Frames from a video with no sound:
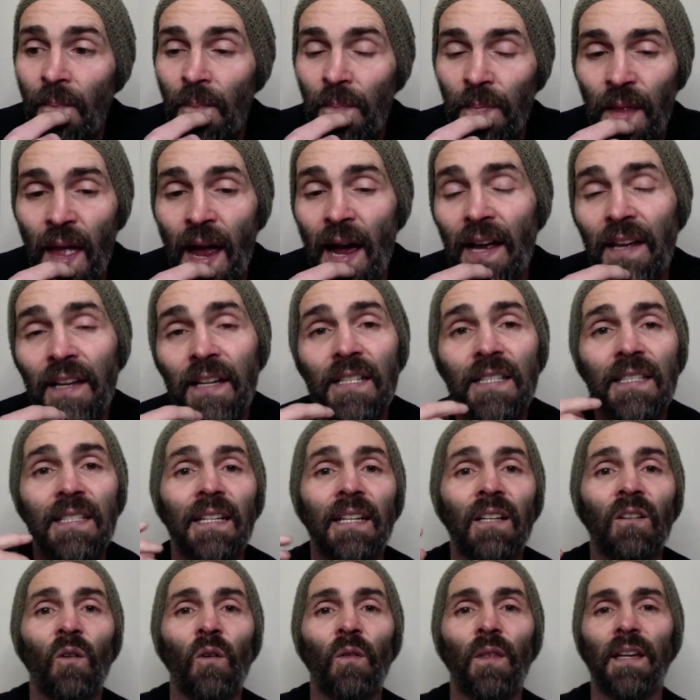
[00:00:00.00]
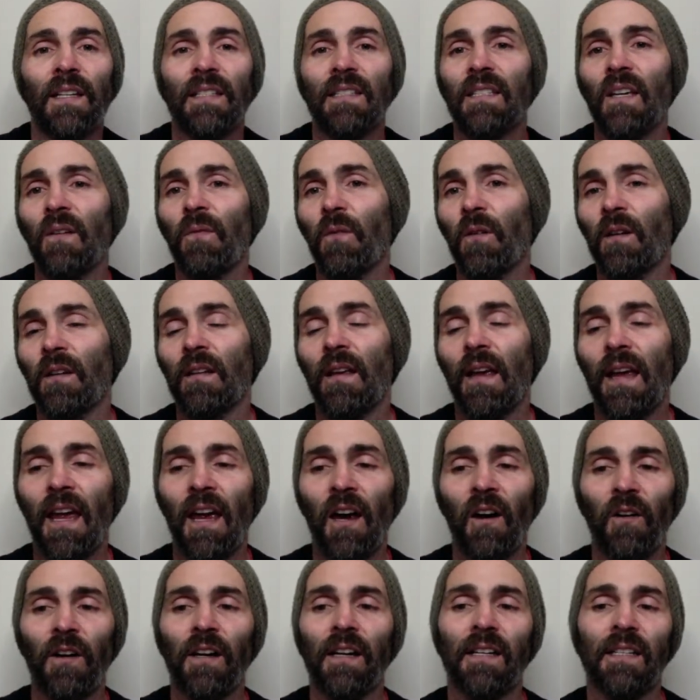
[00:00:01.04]
Now you're seeing all these different
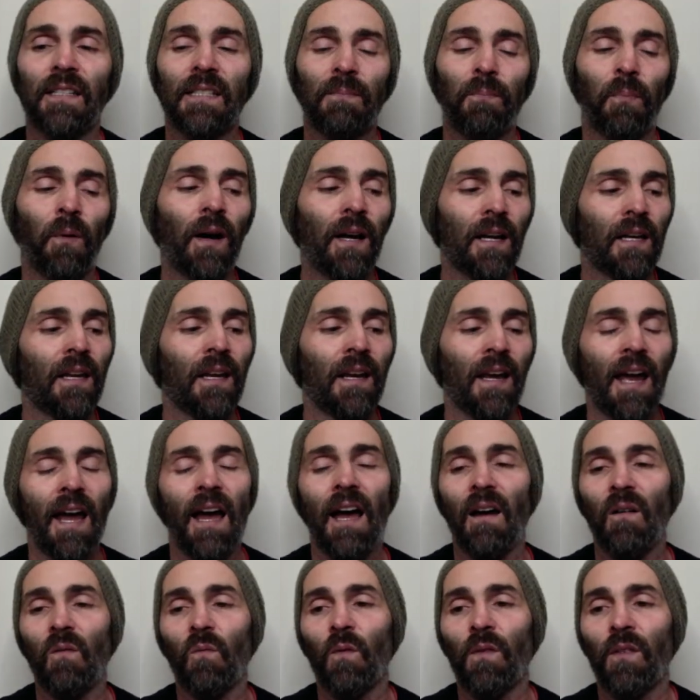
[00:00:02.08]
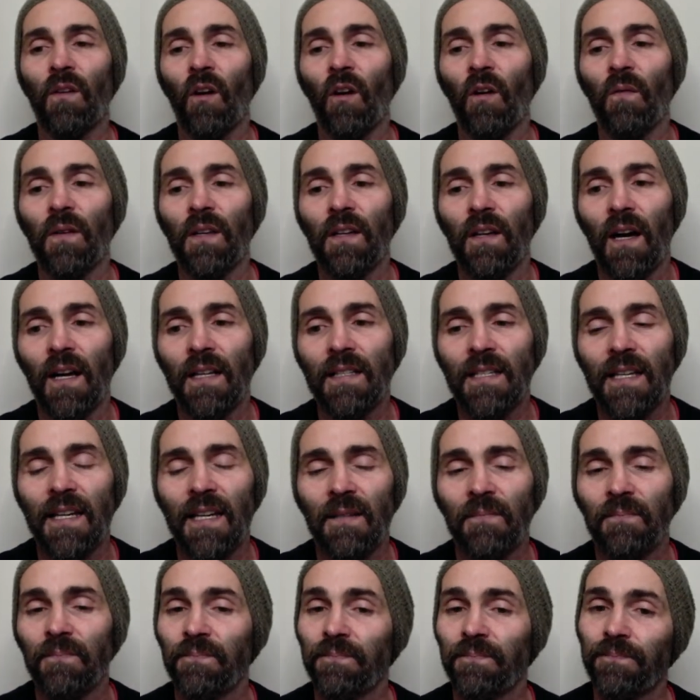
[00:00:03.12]
areas breaking out with COVID-19.